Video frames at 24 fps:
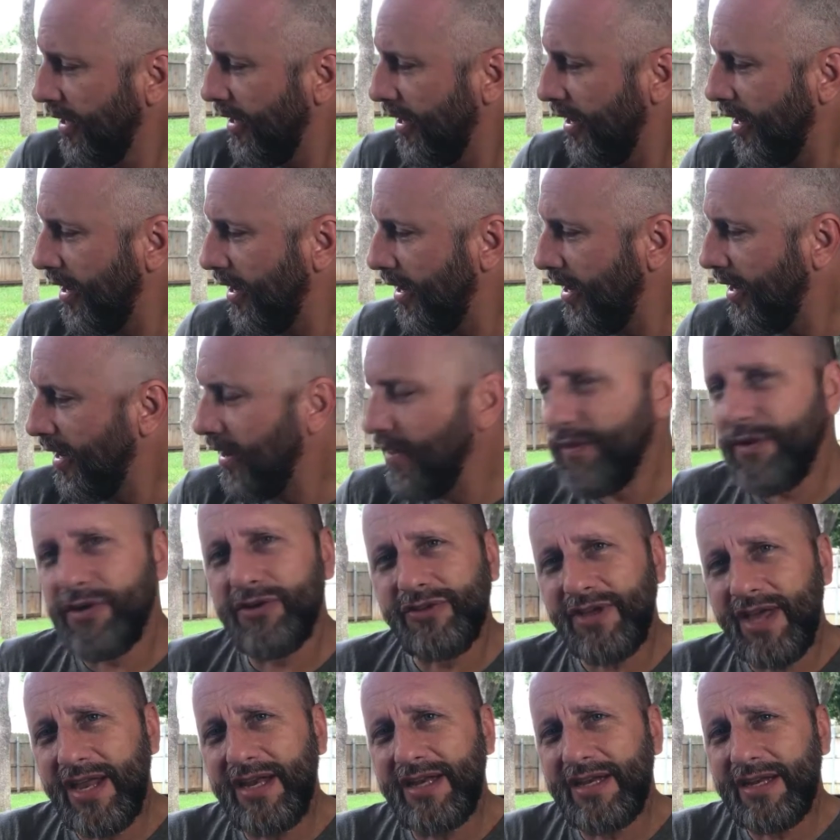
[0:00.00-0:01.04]
And
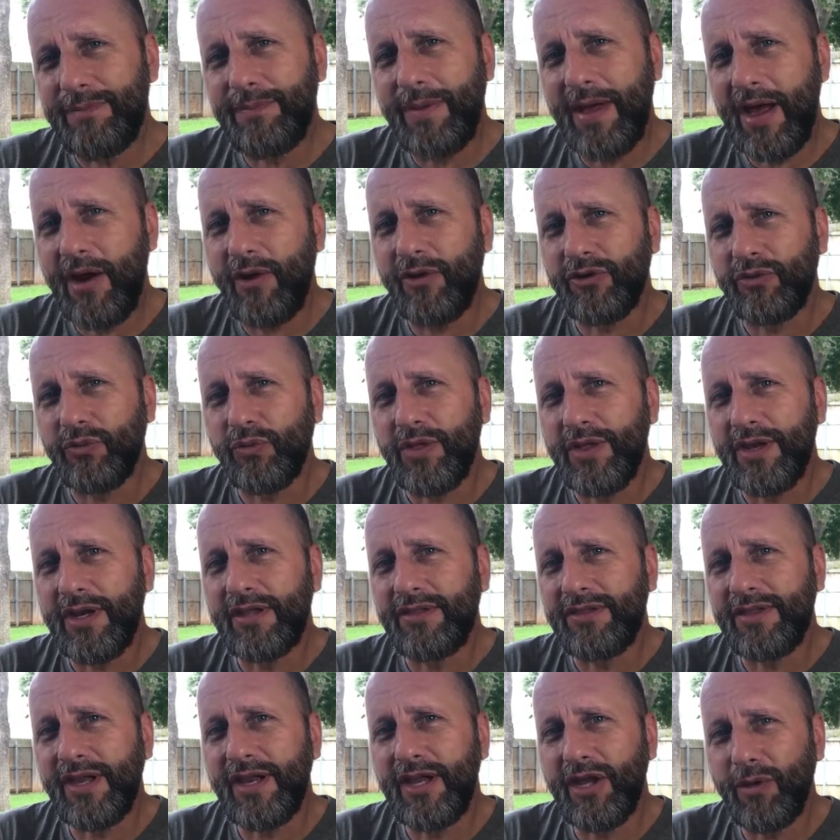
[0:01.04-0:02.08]
there's editing powers within
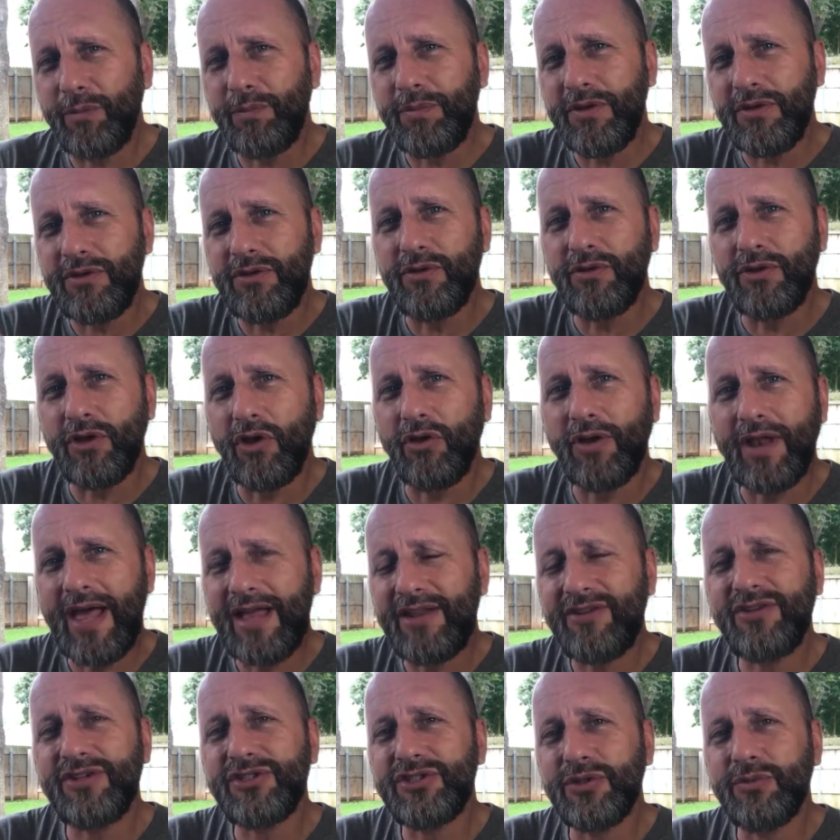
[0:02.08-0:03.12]
it that help you do low
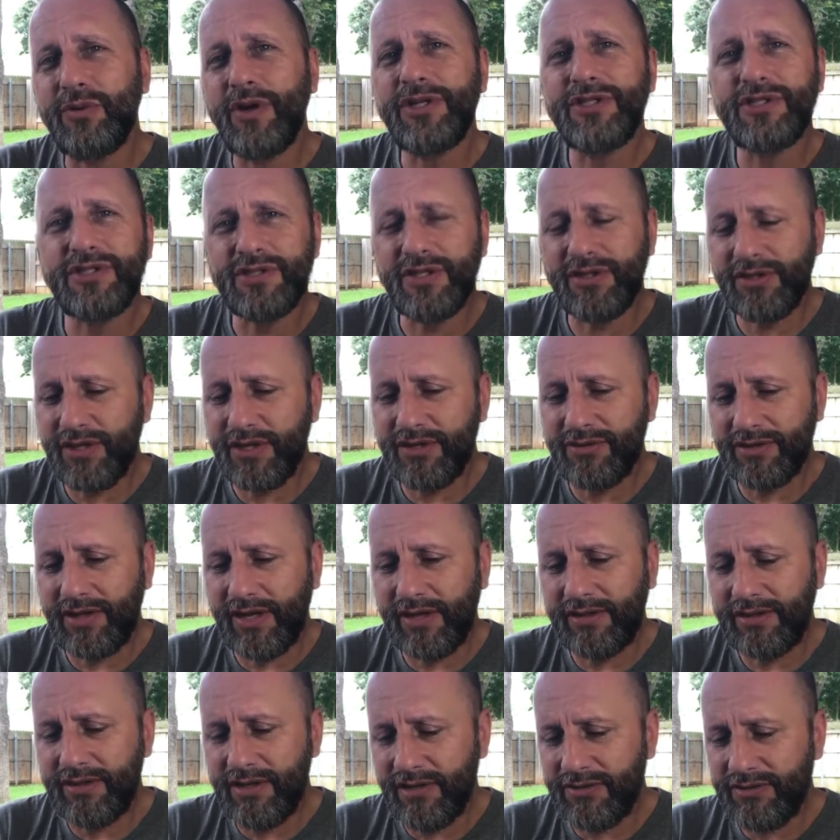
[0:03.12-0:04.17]
light situations and things
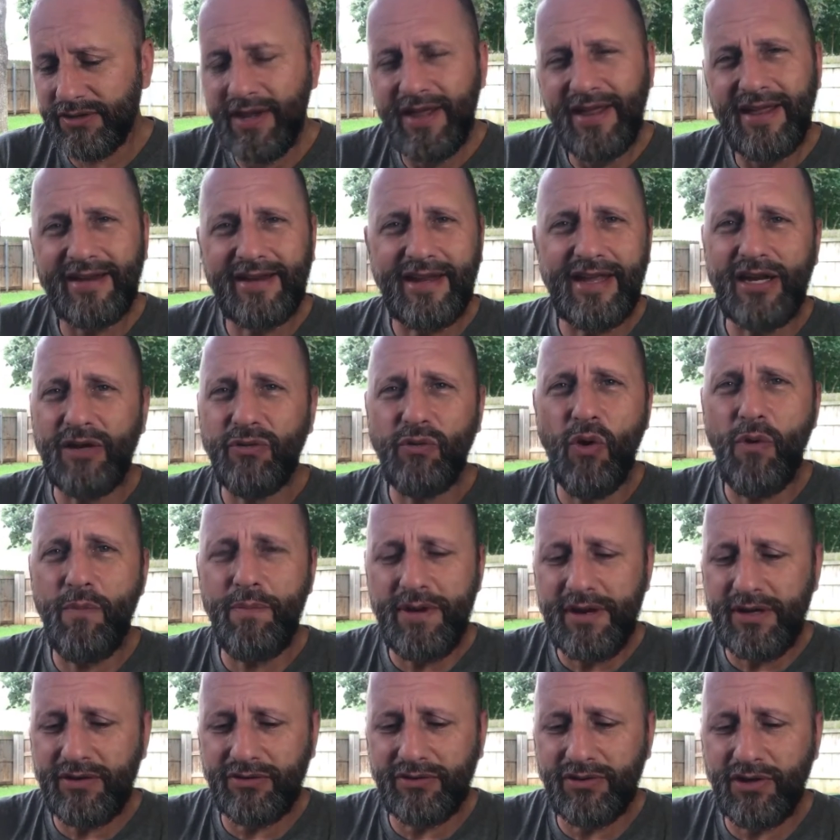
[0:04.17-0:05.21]
like this. Again, it won't
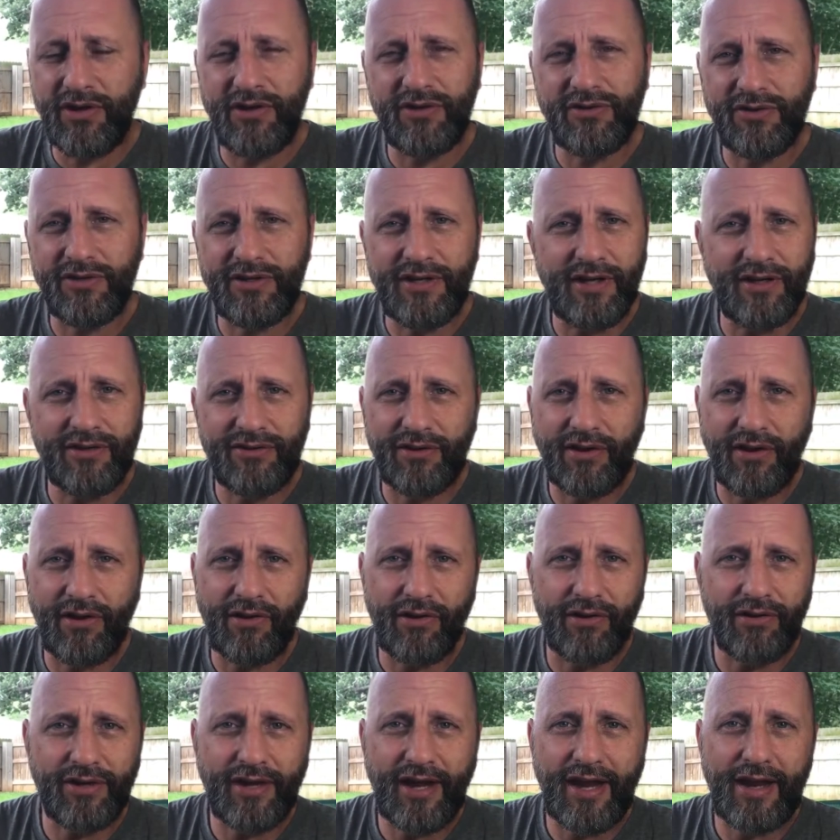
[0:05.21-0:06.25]
be as good as a
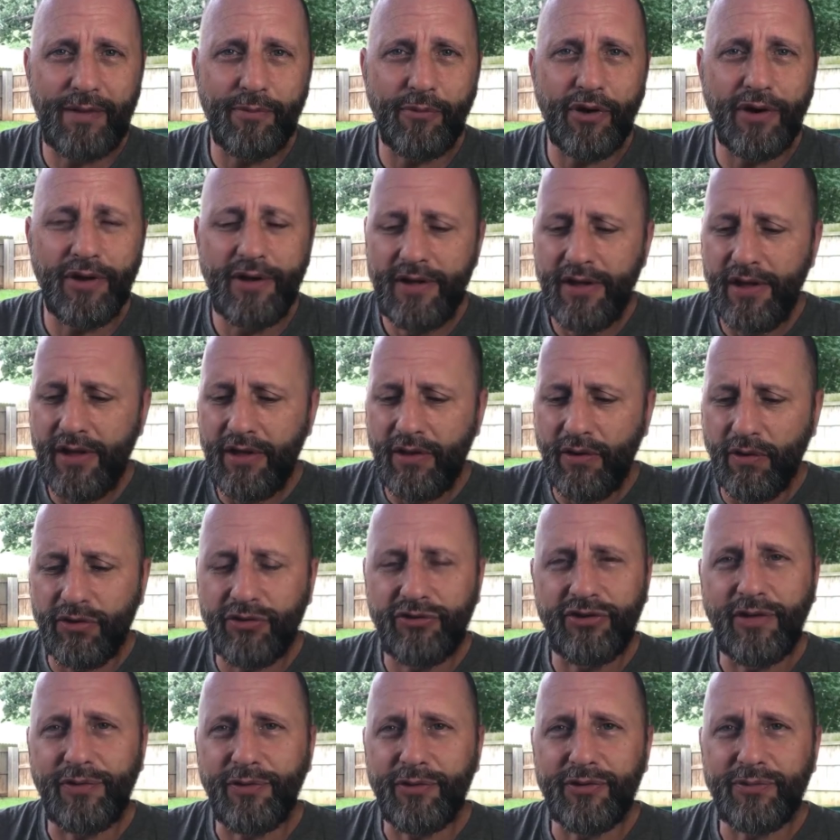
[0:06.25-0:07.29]
DSLR camera or
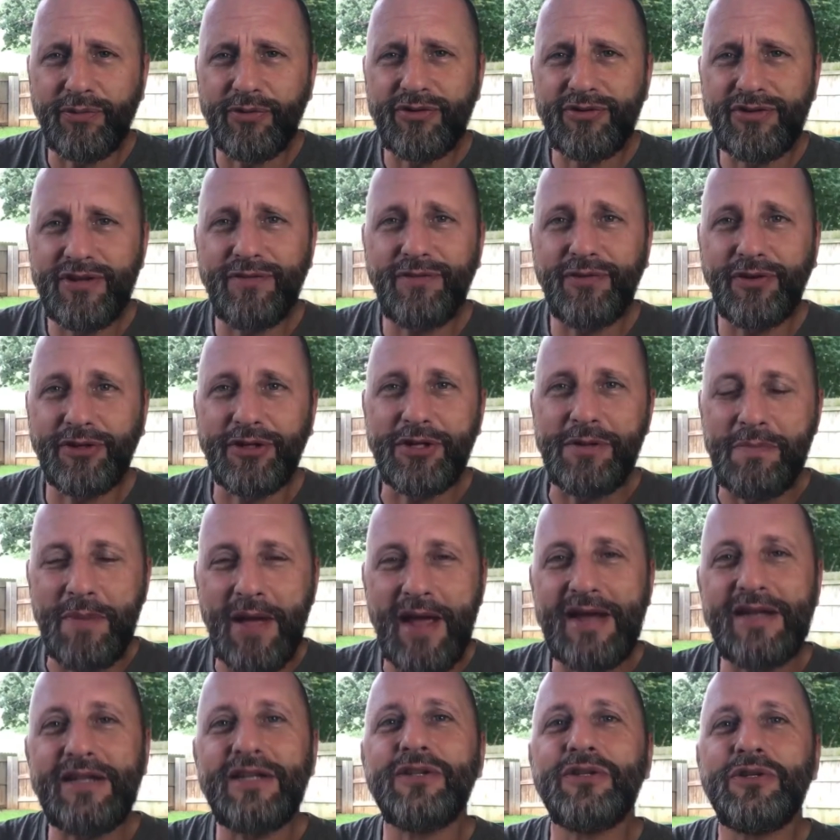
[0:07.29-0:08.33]
something specifically
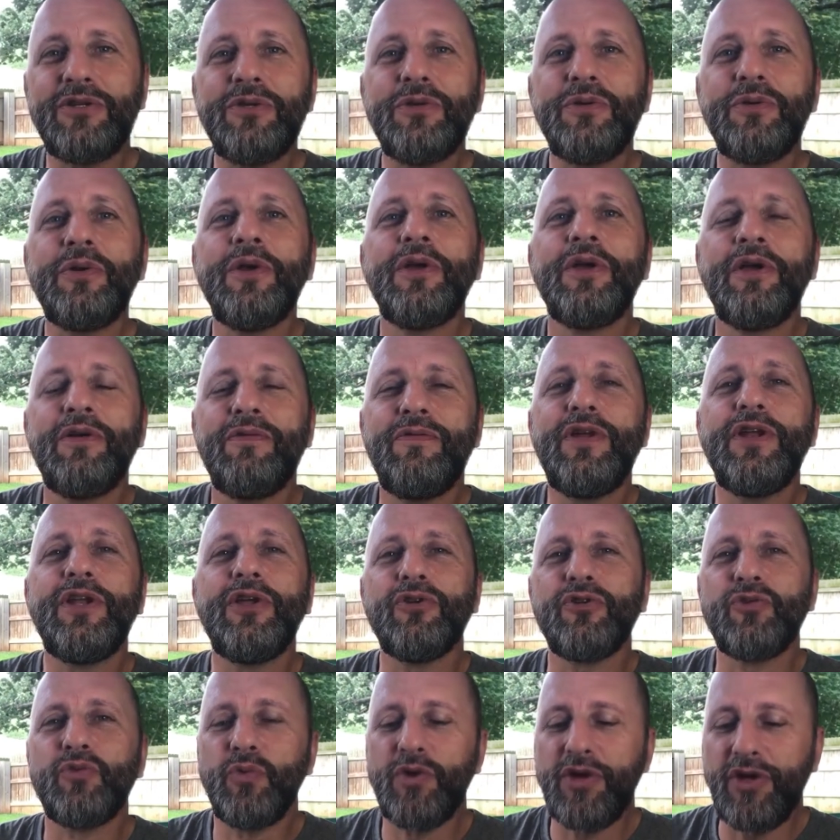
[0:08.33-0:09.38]
made to do
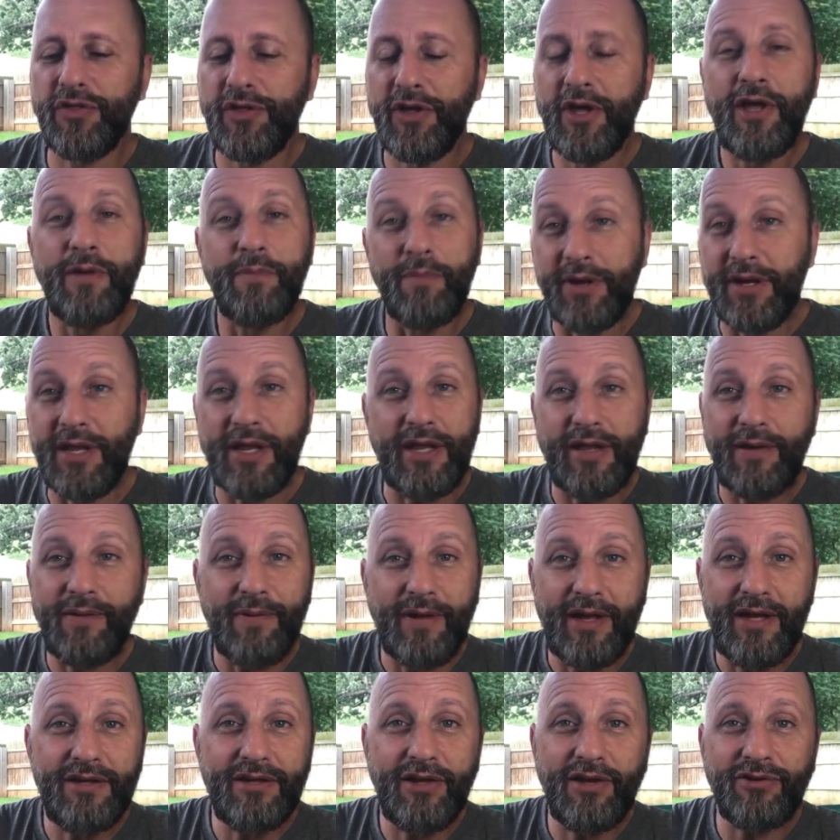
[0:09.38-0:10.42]
videos with, but
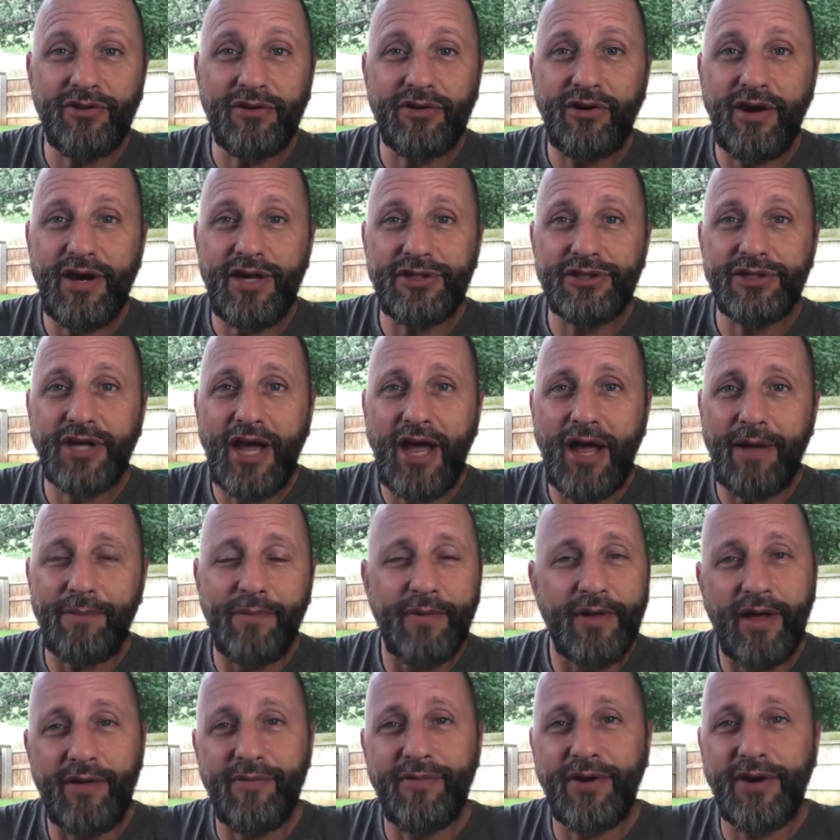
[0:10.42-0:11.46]
it does a great job.
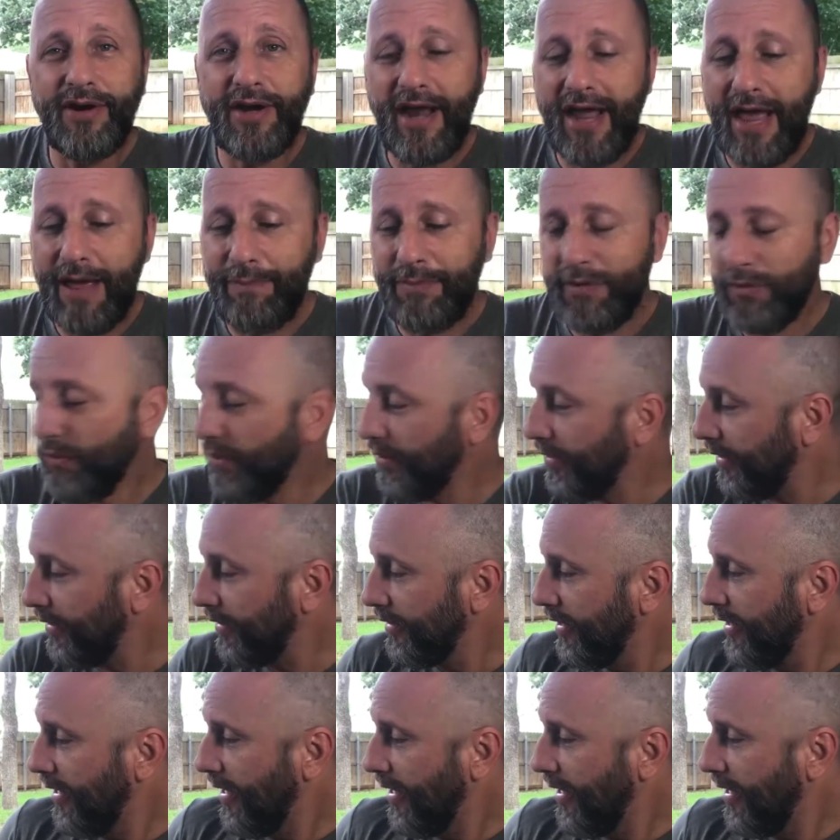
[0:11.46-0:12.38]
I'm very happy with it.